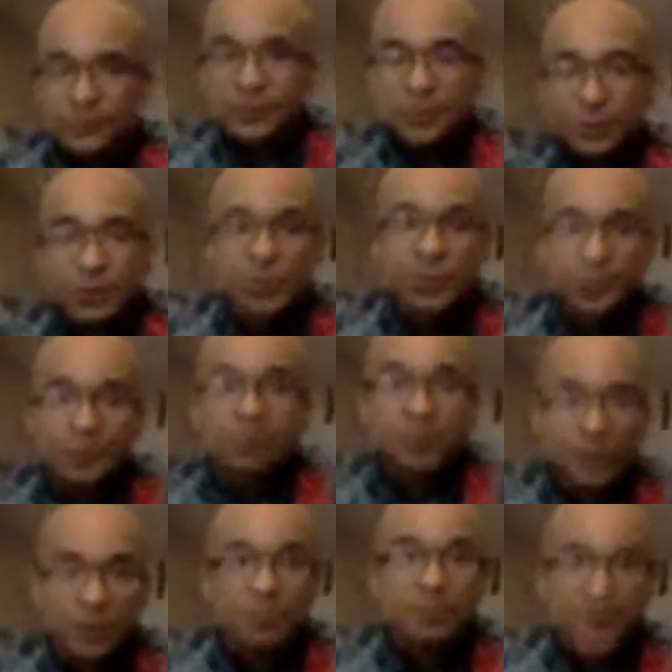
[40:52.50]
You will hear
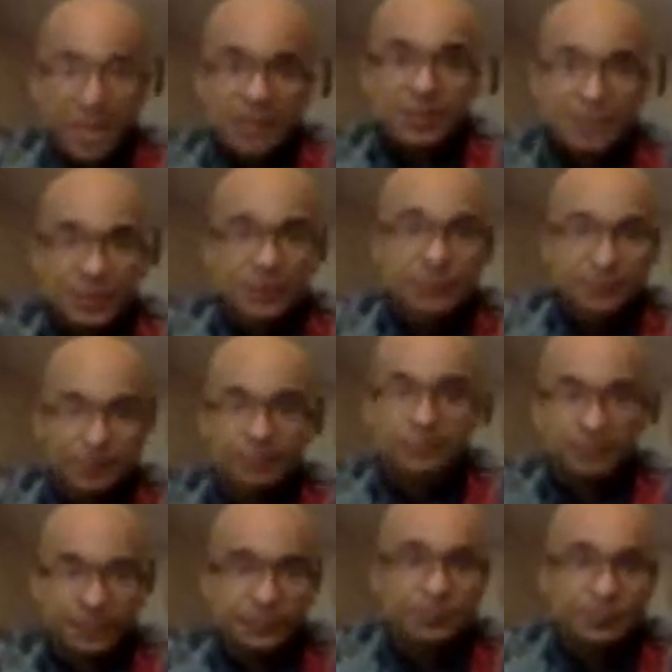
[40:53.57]
more bass
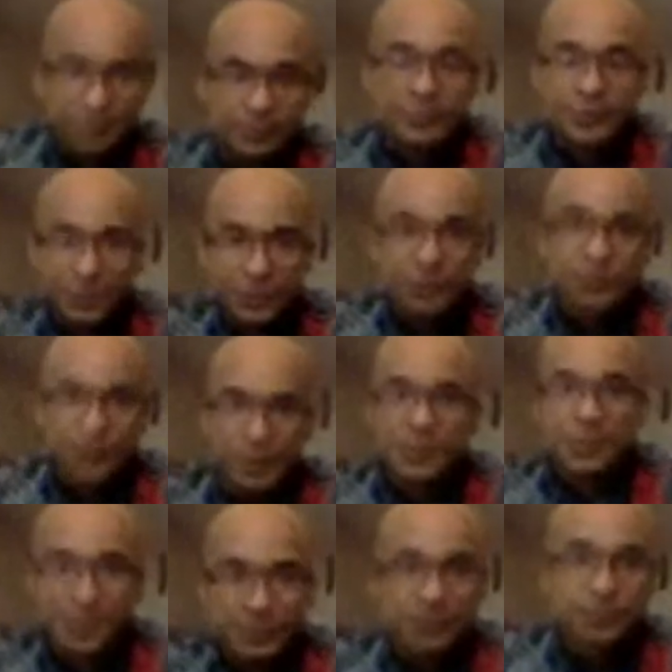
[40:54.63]
in your
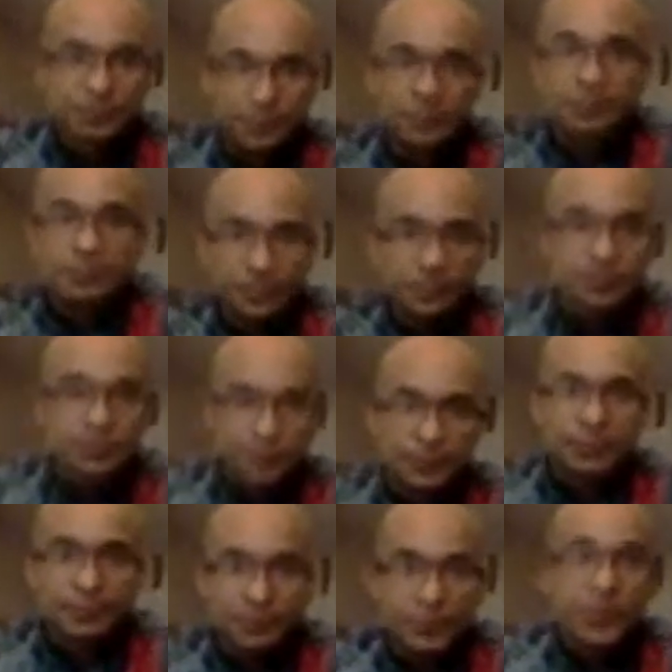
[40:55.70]
voice
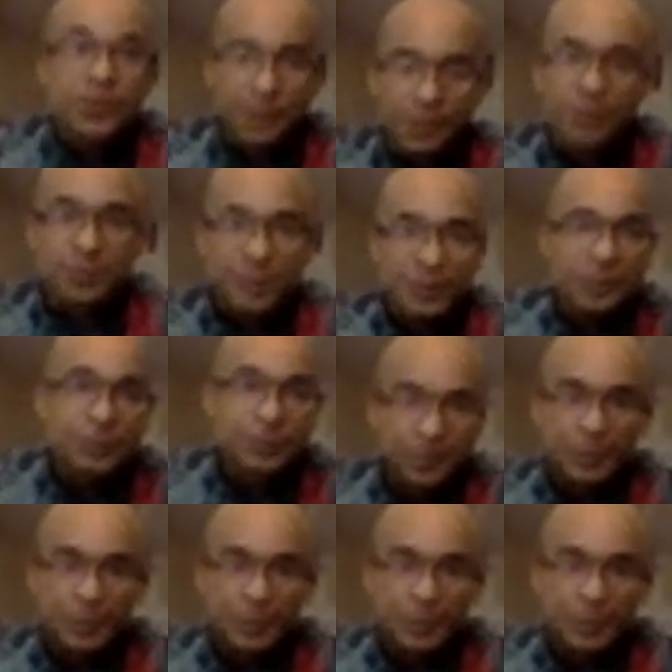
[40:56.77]
than other people.